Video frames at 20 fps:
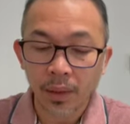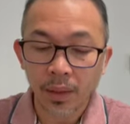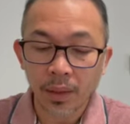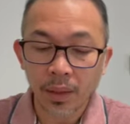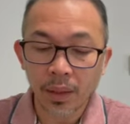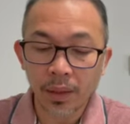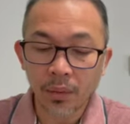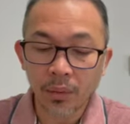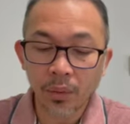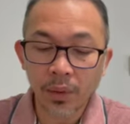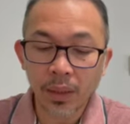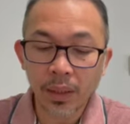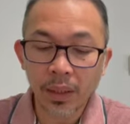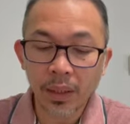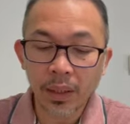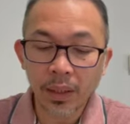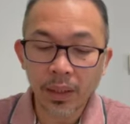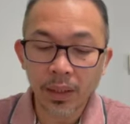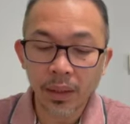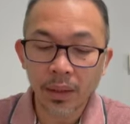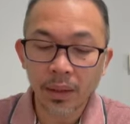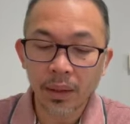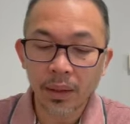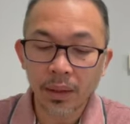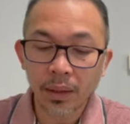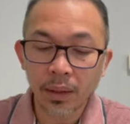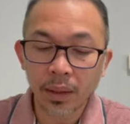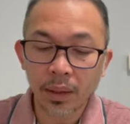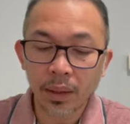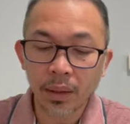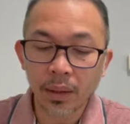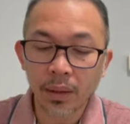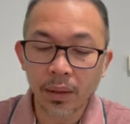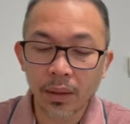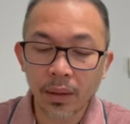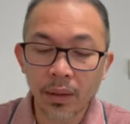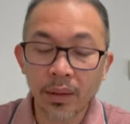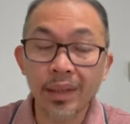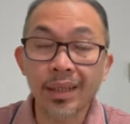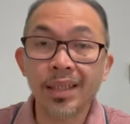that we
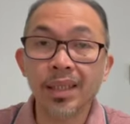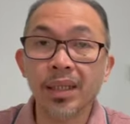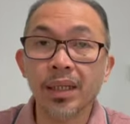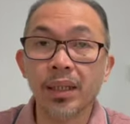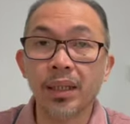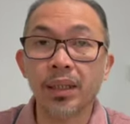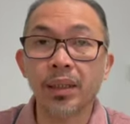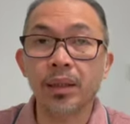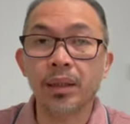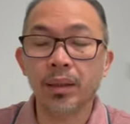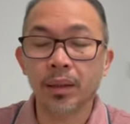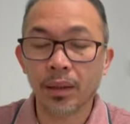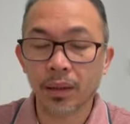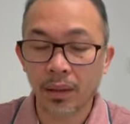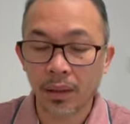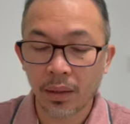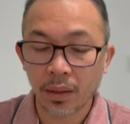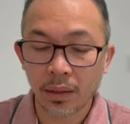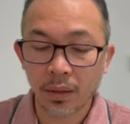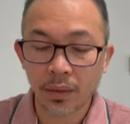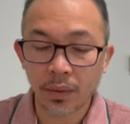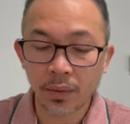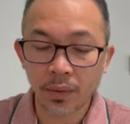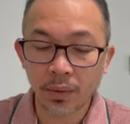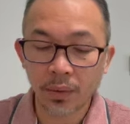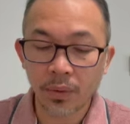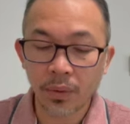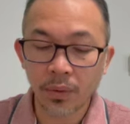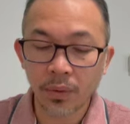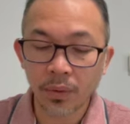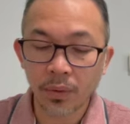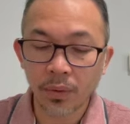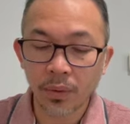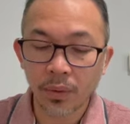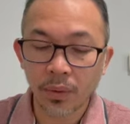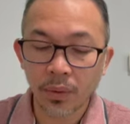listen to